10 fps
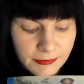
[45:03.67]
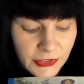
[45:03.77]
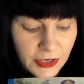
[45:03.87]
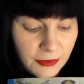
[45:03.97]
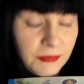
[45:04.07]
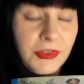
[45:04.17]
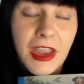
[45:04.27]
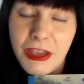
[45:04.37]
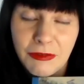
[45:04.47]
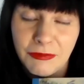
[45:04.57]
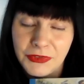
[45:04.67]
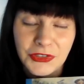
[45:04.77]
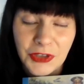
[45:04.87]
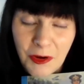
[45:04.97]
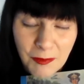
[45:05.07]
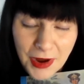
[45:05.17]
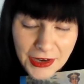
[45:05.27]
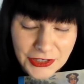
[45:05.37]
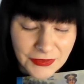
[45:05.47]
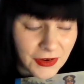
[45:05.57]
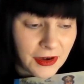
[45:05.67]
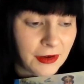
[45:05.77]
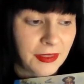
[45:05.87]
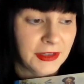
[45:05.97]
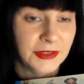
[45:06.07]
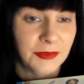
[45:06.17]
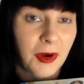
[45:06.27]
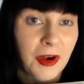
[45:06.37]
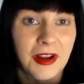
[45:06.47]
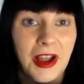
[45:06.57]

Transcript: So thank so much for this work.